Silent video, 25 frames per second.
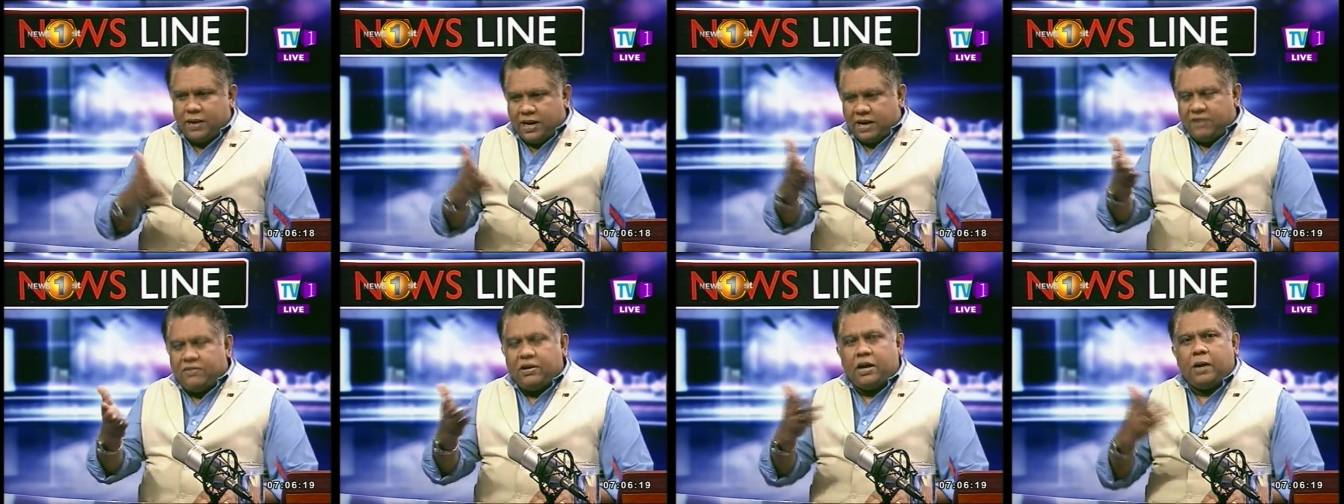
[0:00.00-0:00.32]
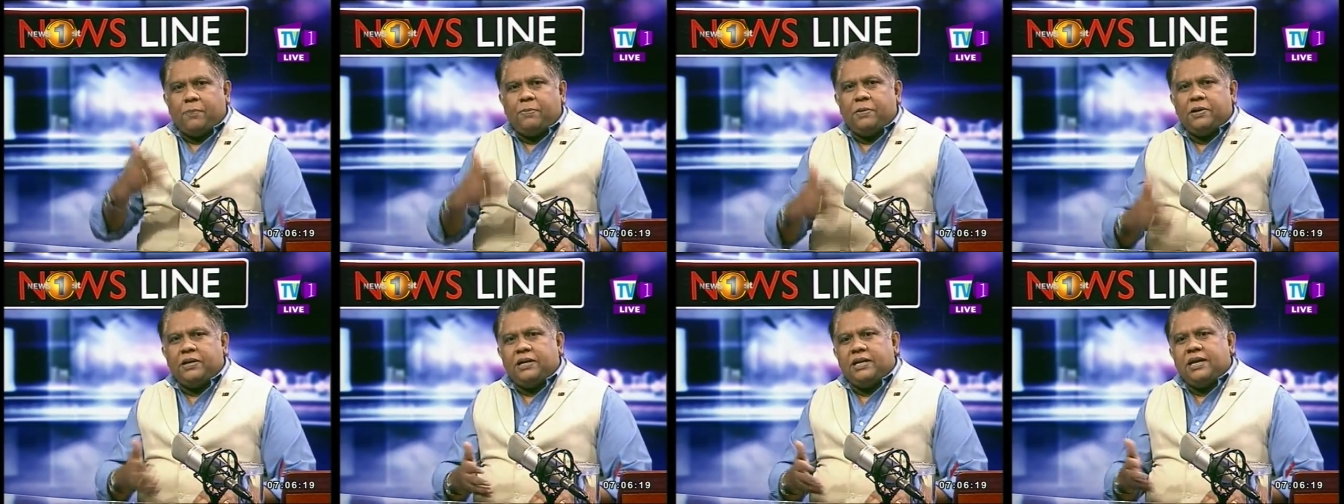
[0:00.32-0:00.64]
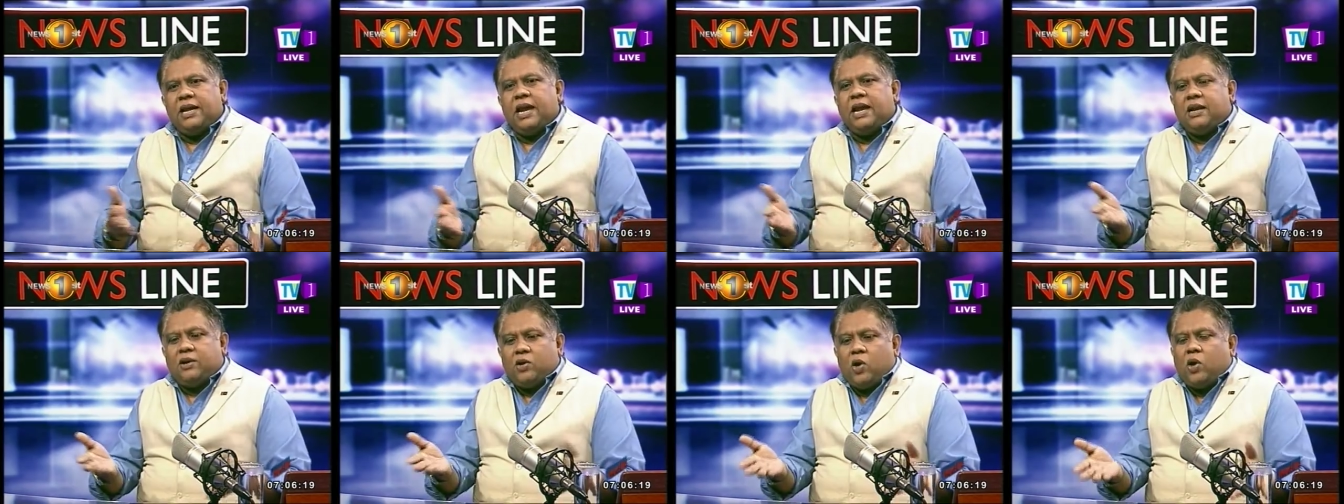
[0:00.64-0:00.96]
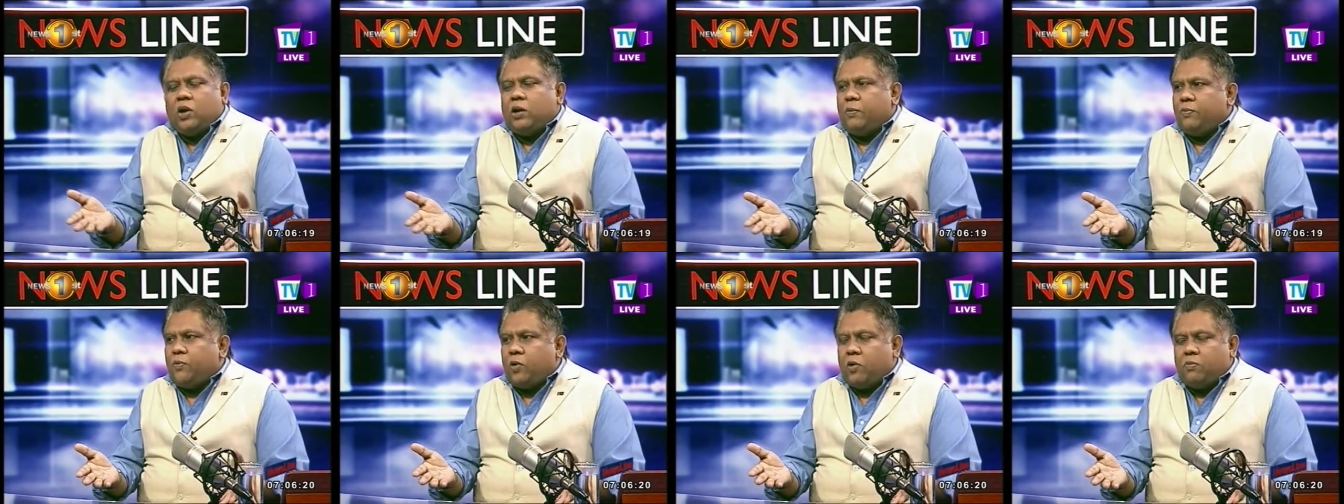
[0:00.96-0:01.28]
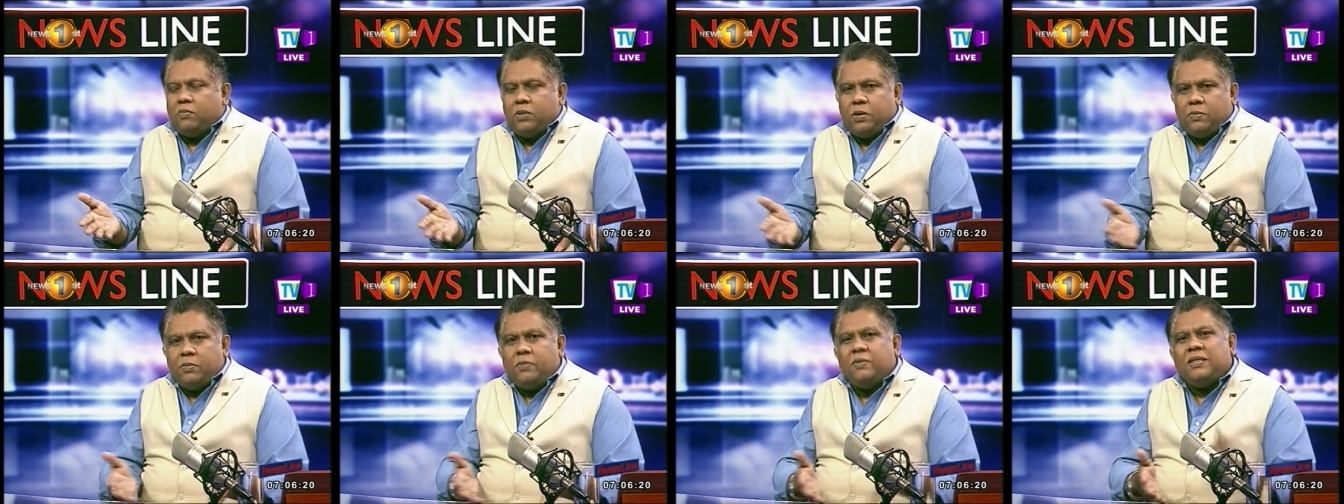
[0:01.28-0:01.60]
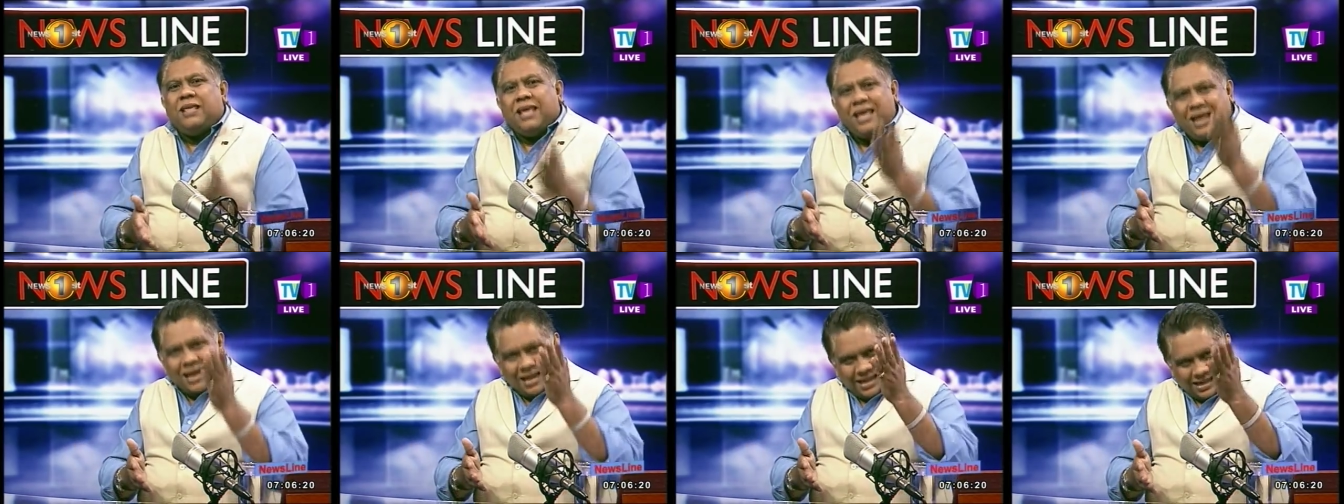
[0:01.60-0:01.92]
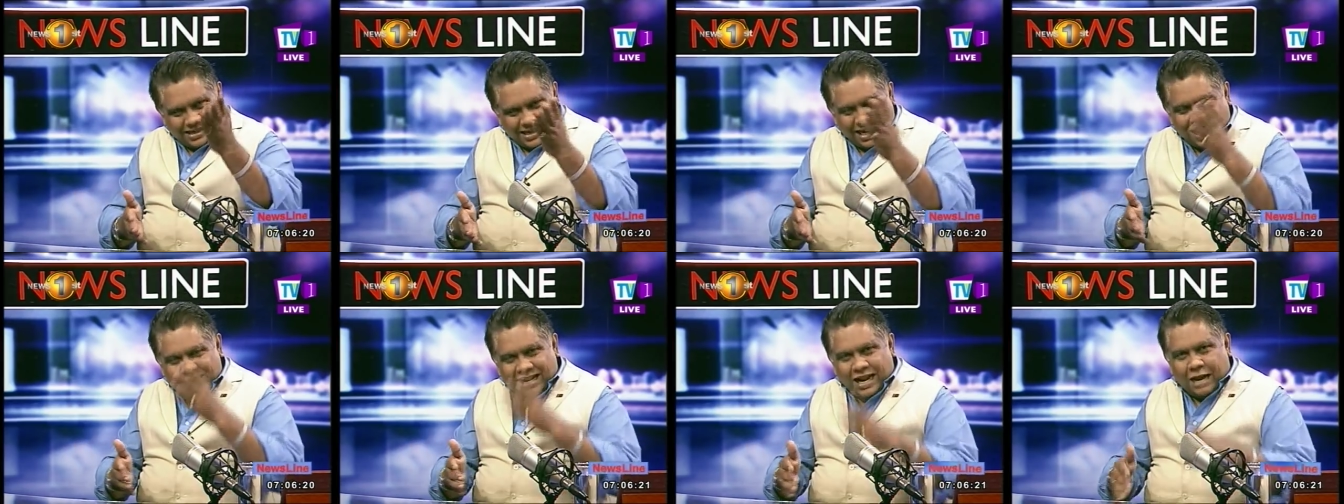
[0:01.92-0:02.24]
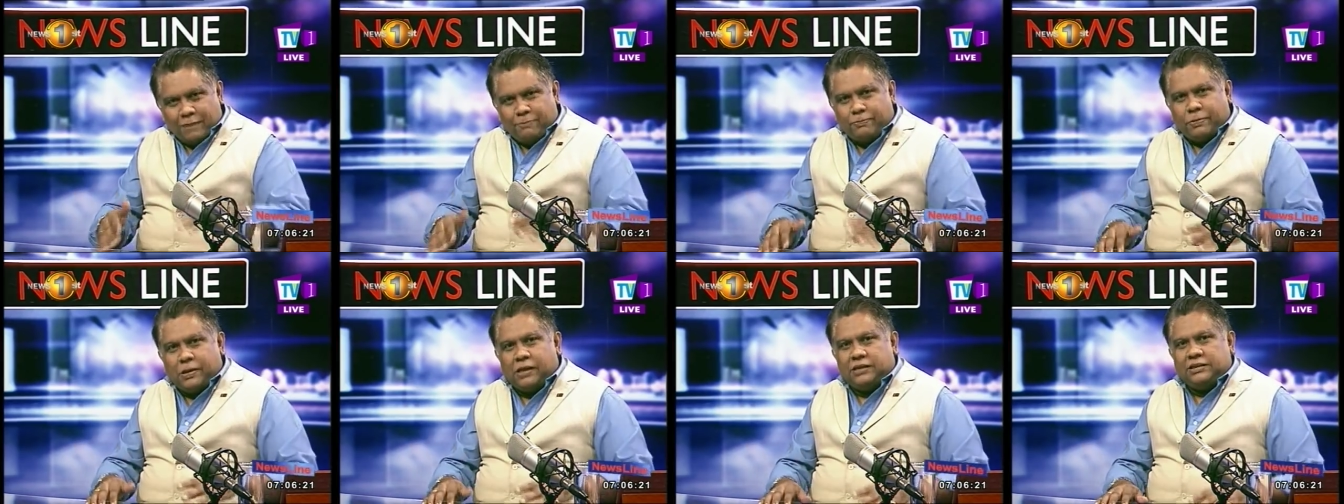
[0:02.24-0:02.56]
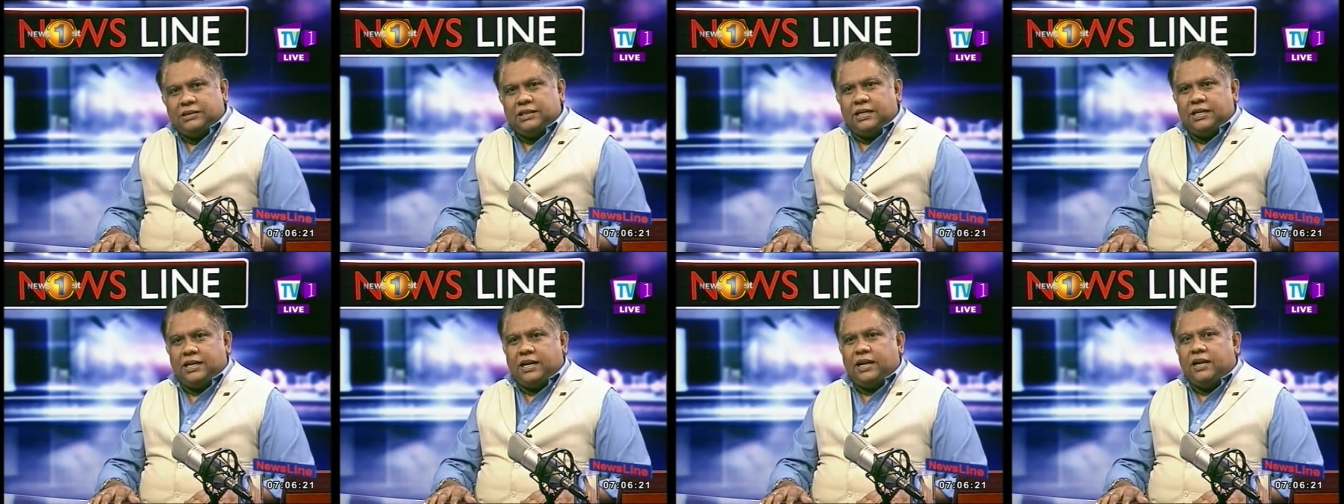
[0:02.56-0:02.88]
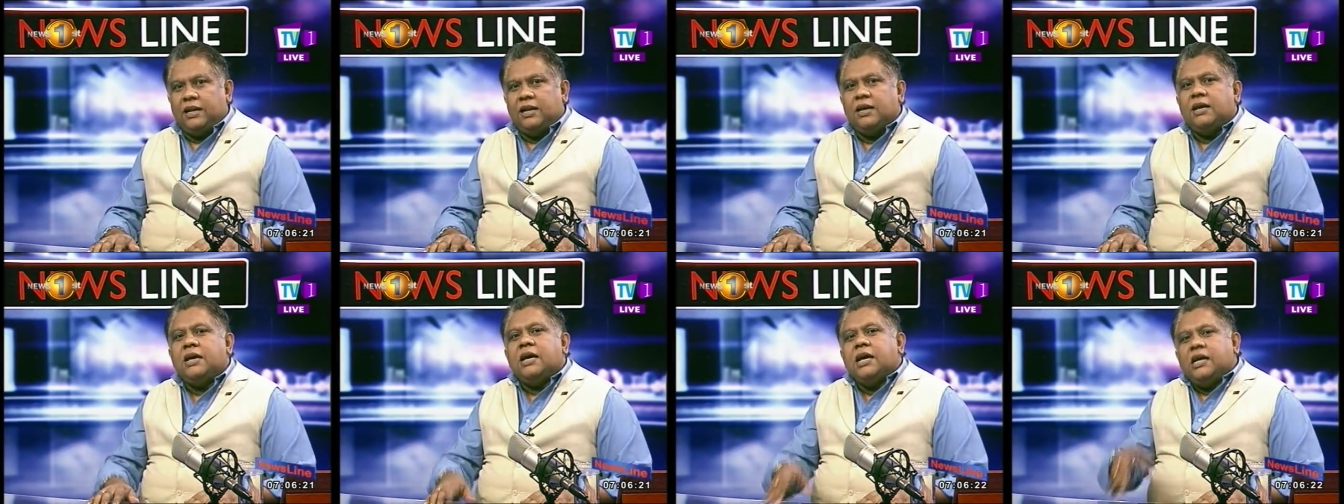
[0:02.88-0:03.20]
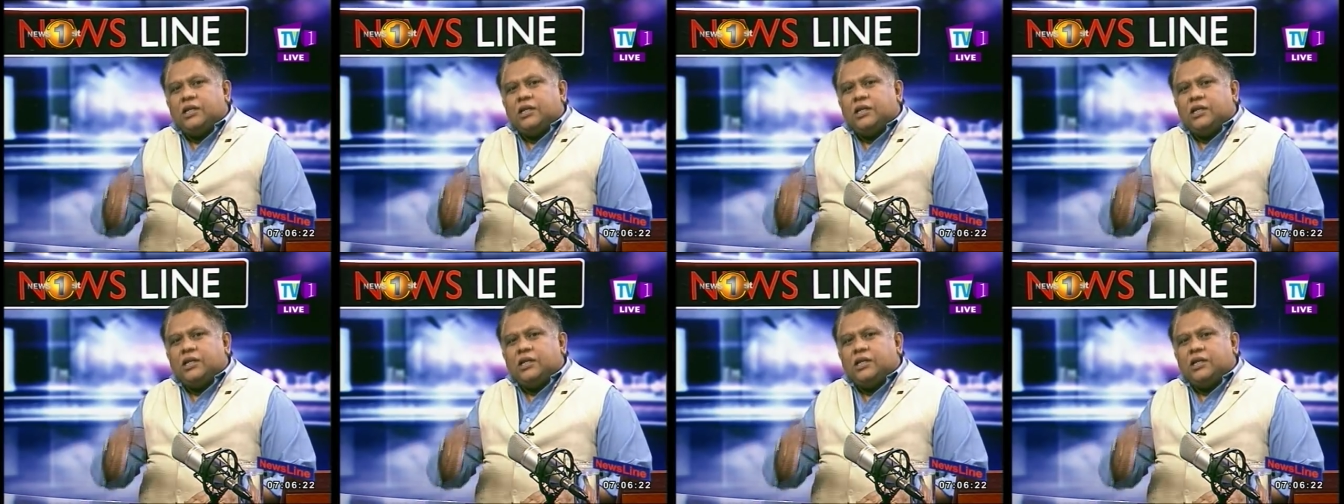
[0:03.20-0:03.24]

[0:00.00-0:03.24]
and have a cup of tea and talk a problem, send that person in.